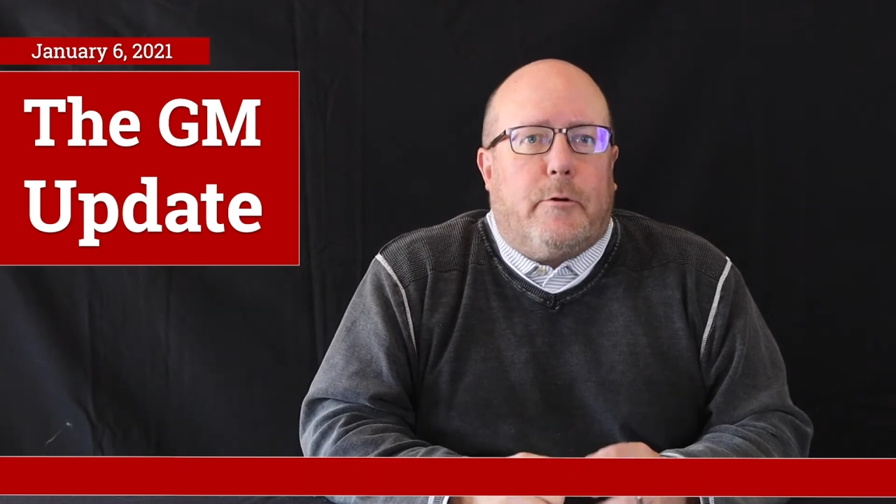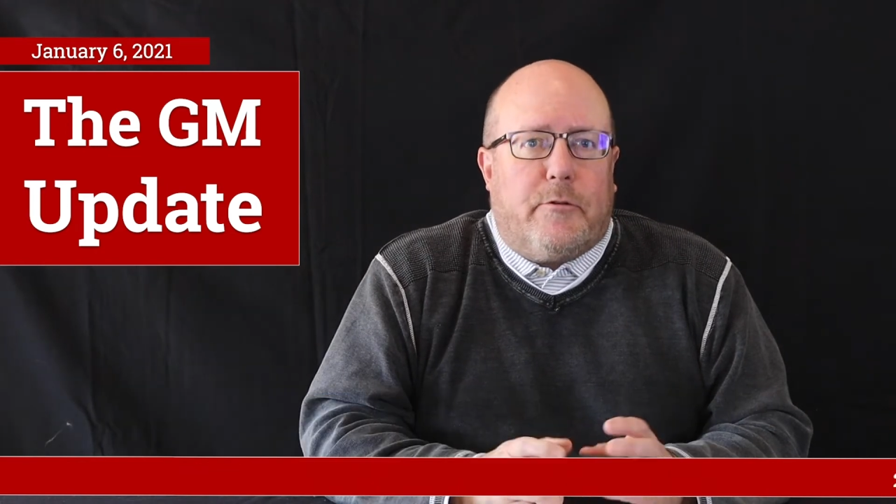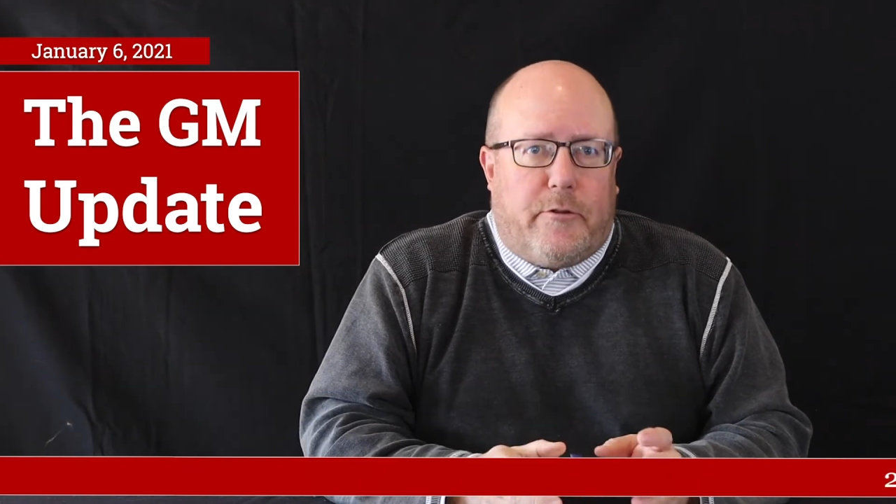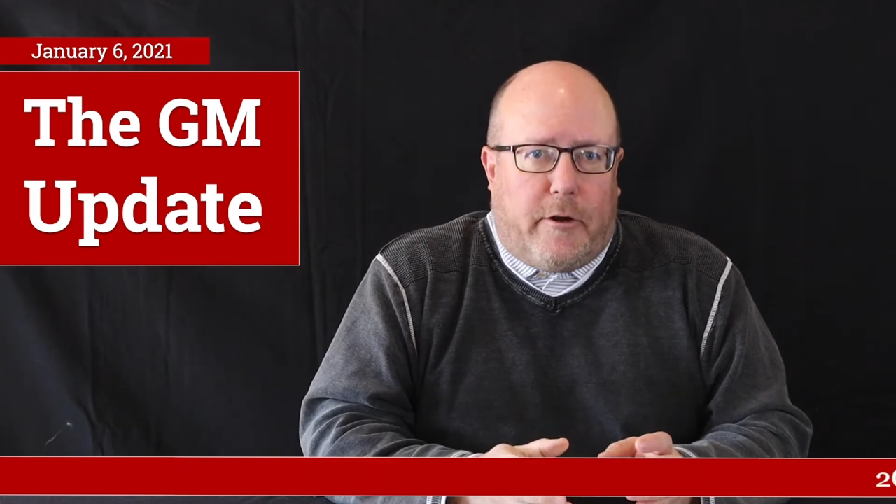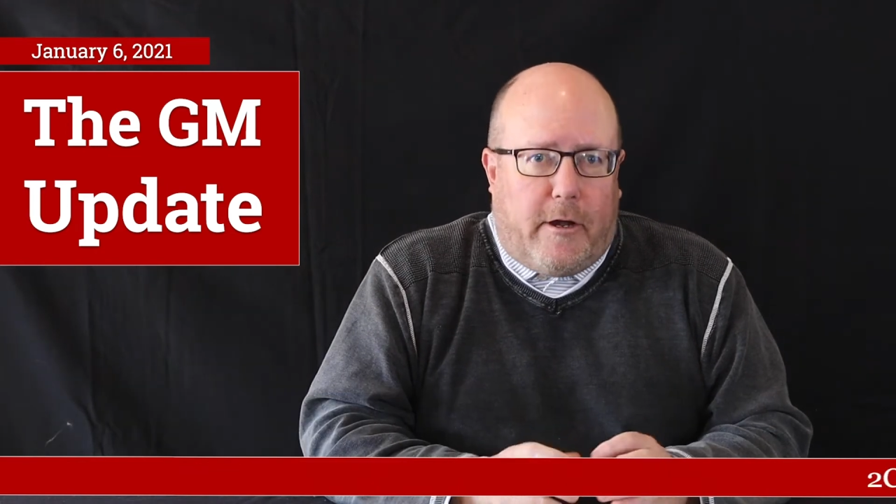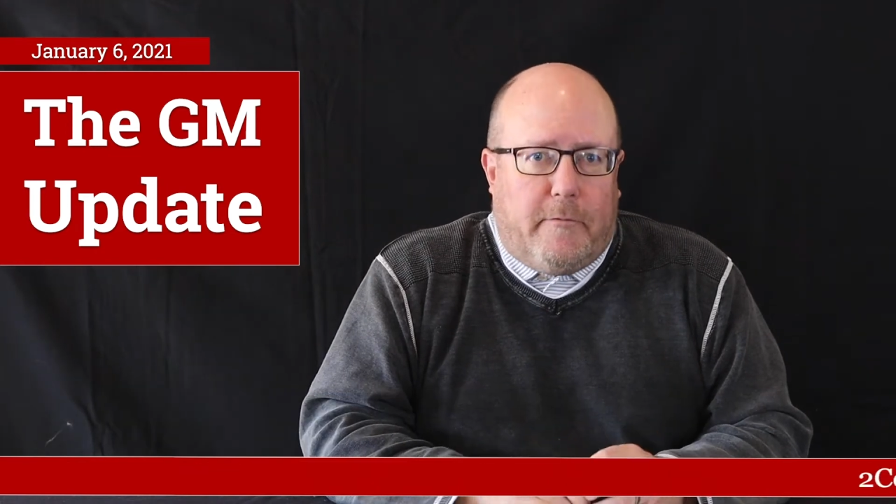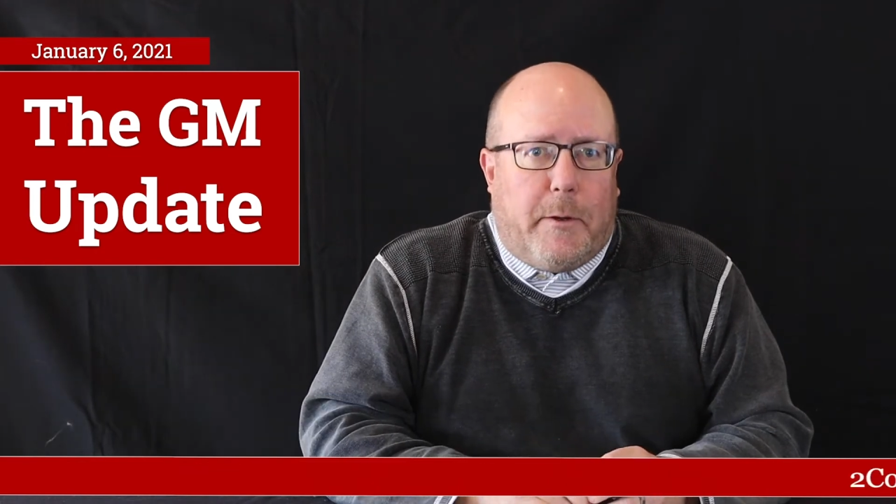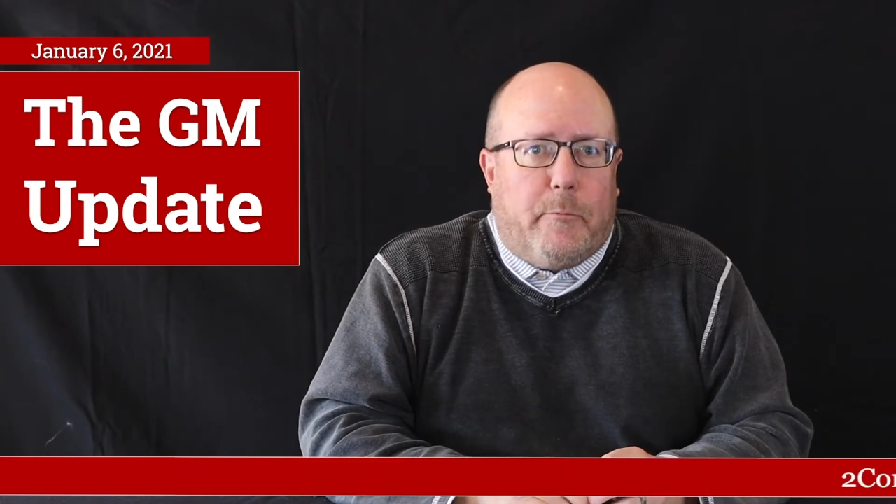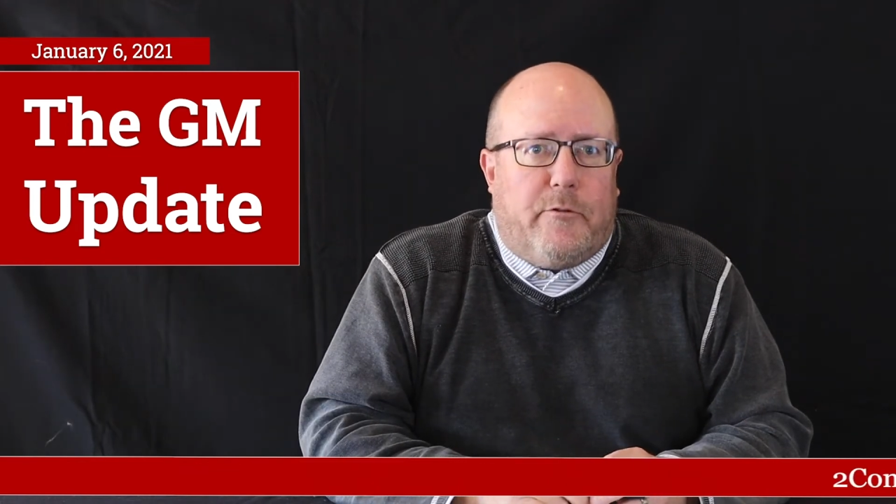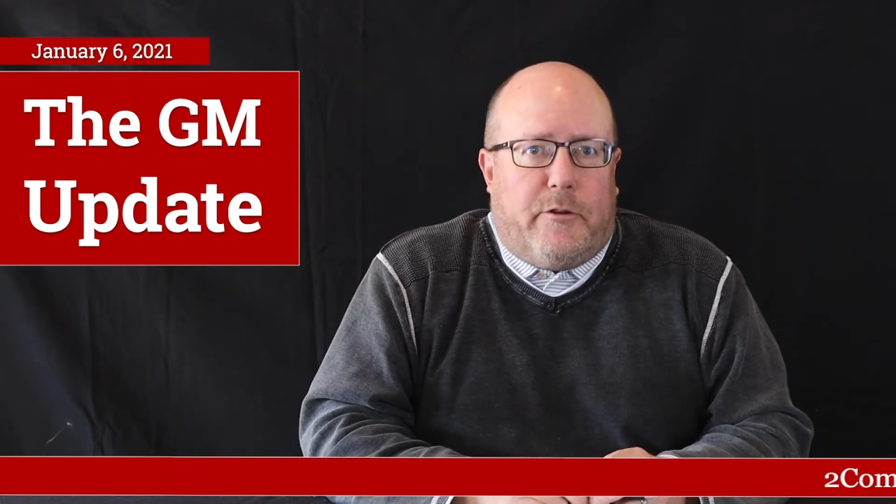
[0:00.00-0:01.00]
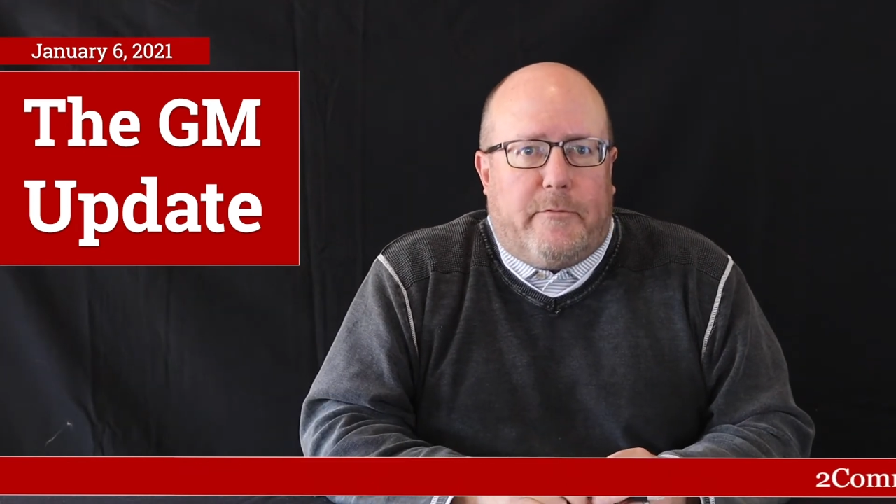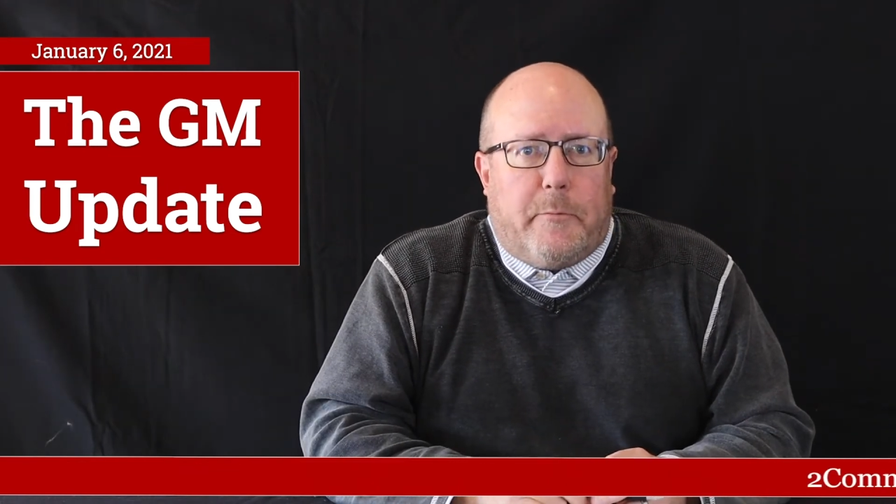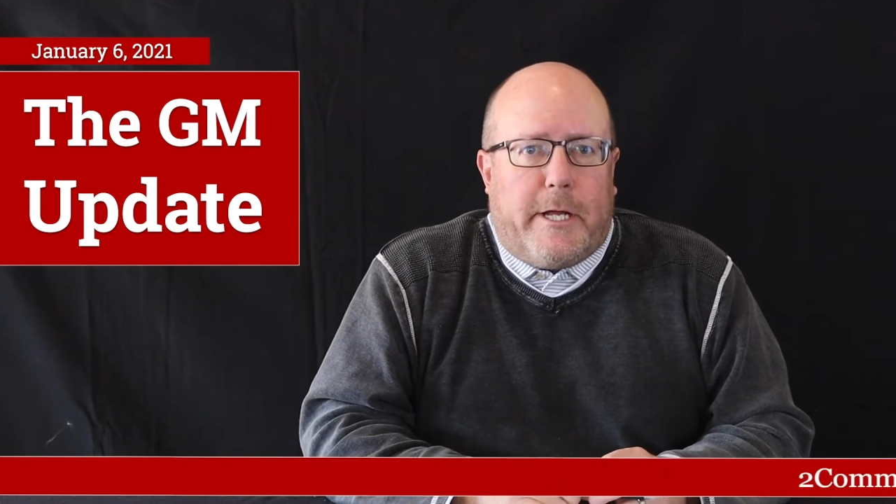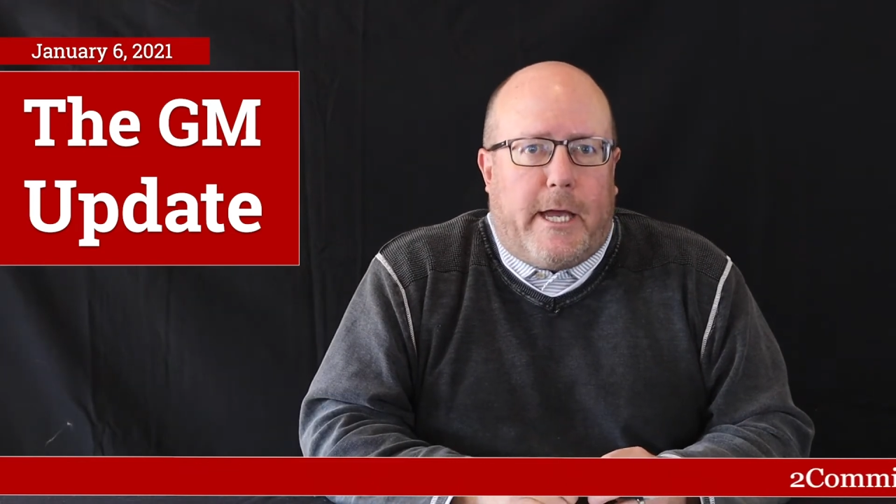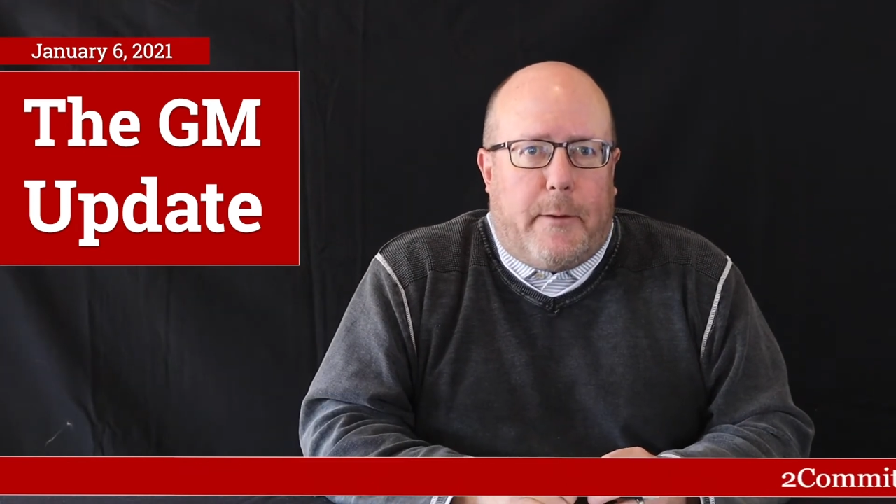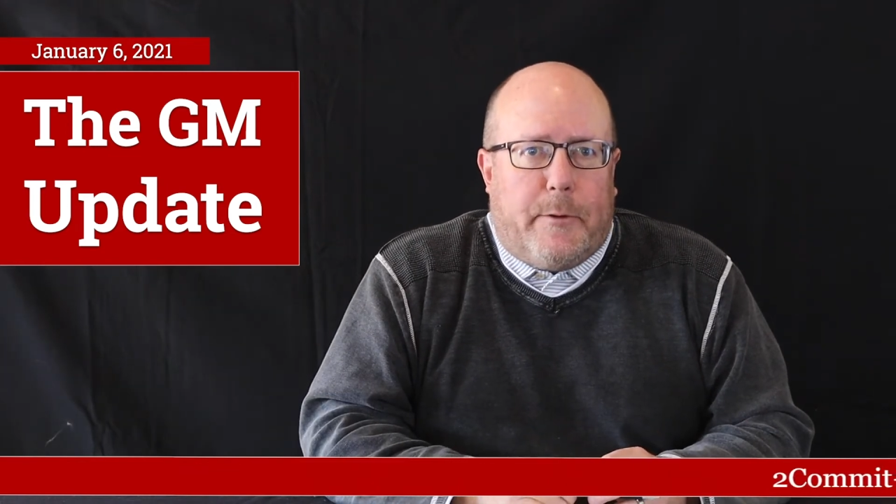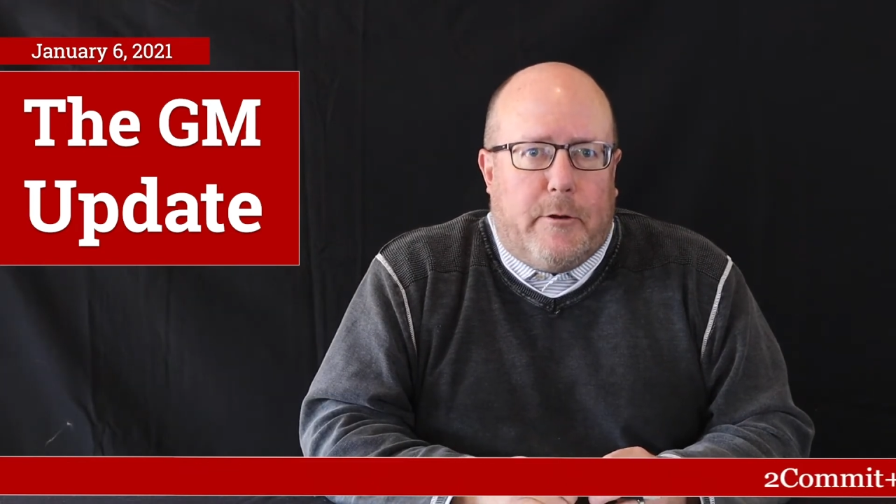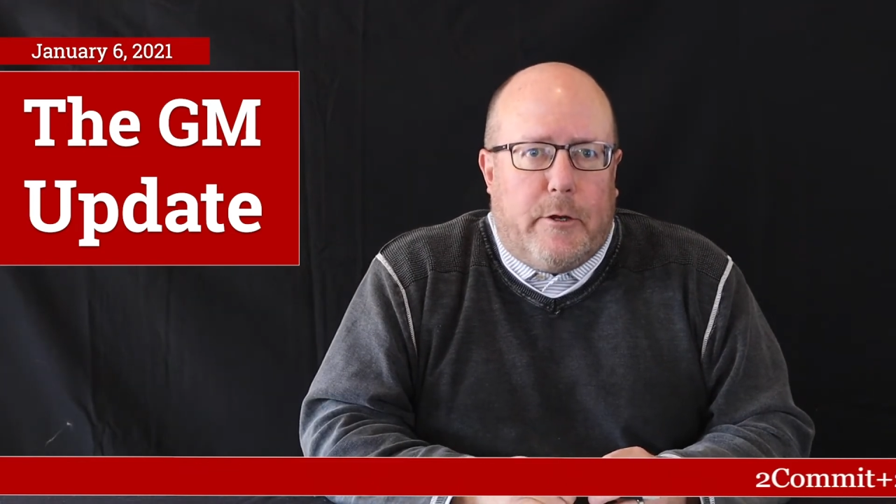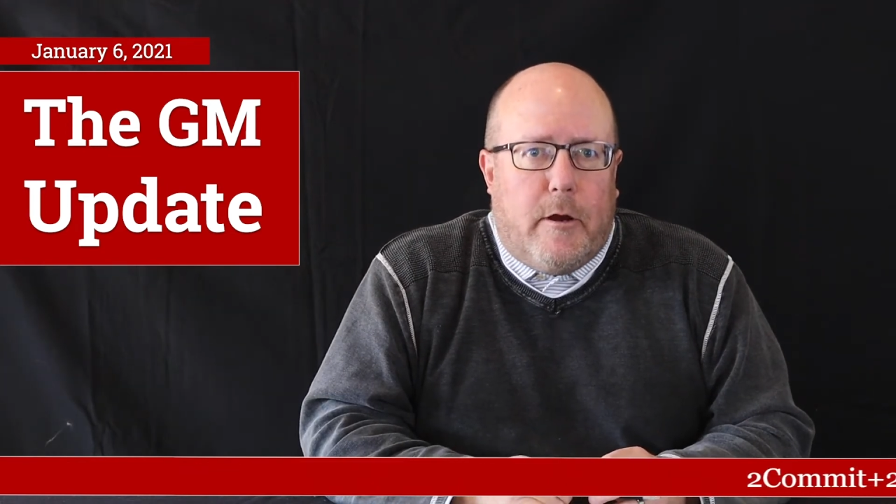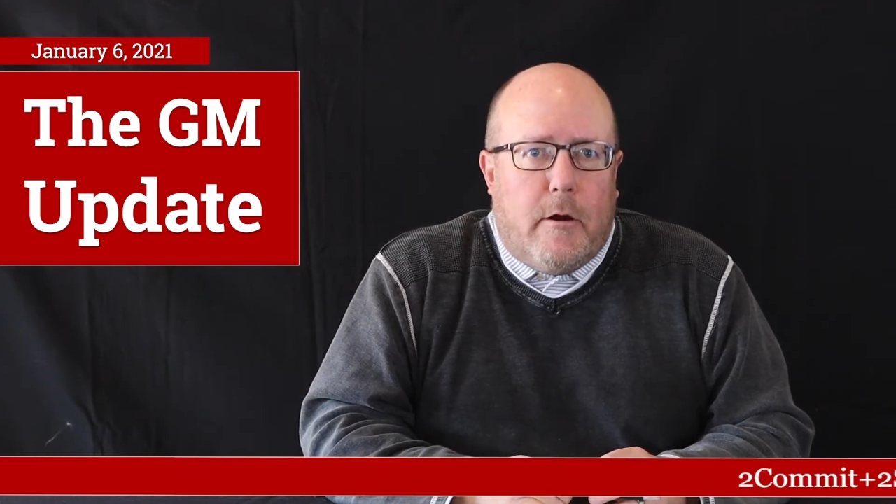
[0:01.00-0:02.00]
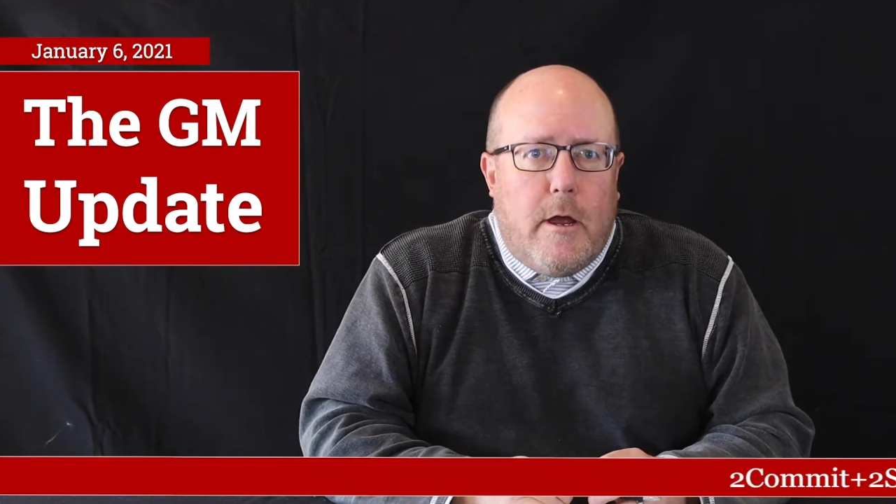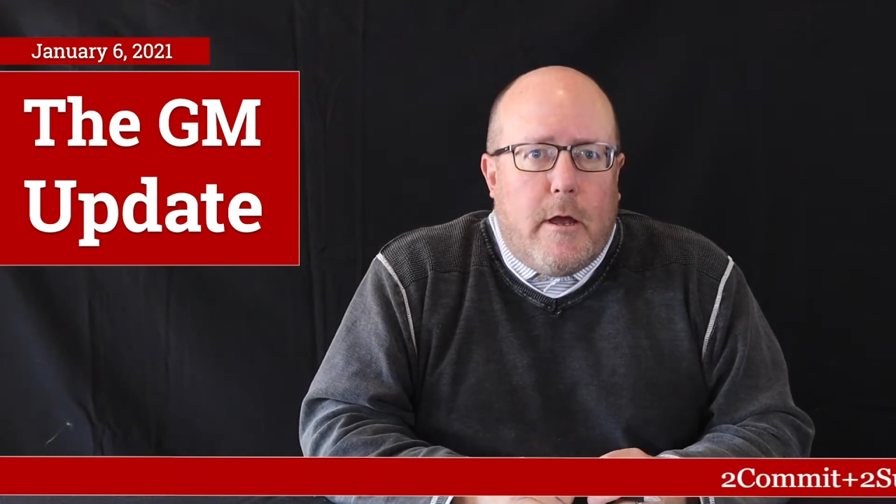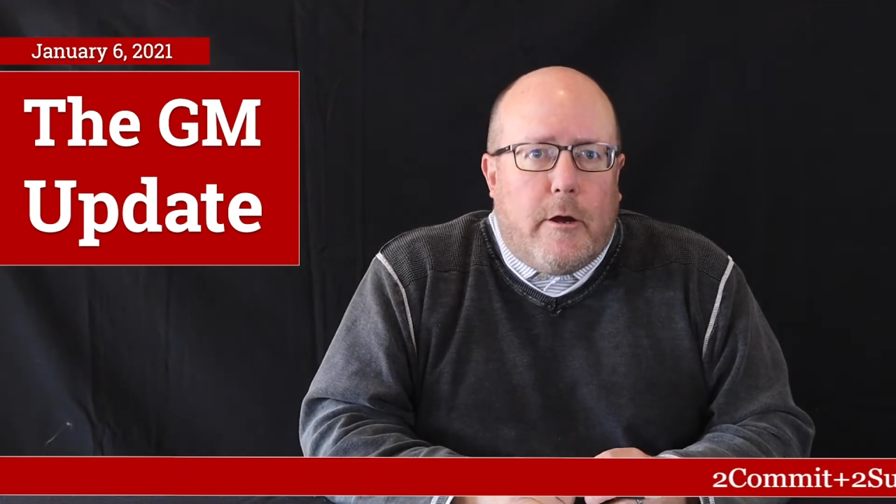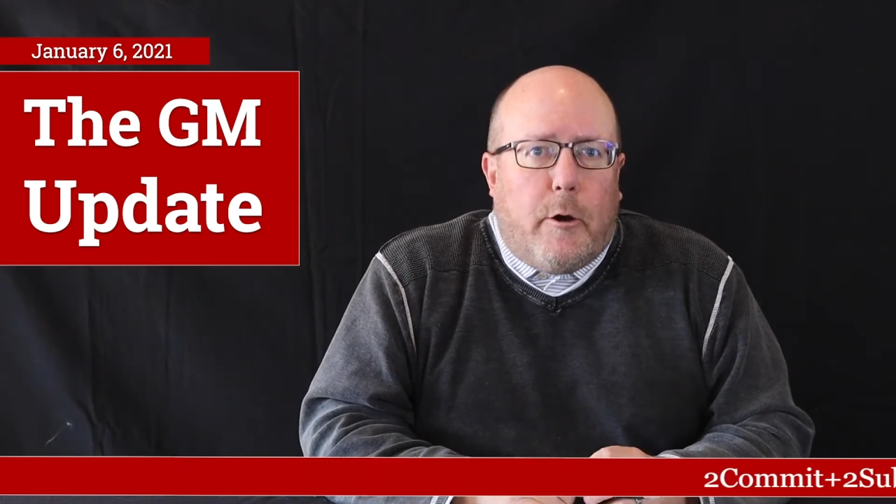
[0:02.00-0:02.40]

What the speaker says: I want to start off by wishing everybody a happy new year.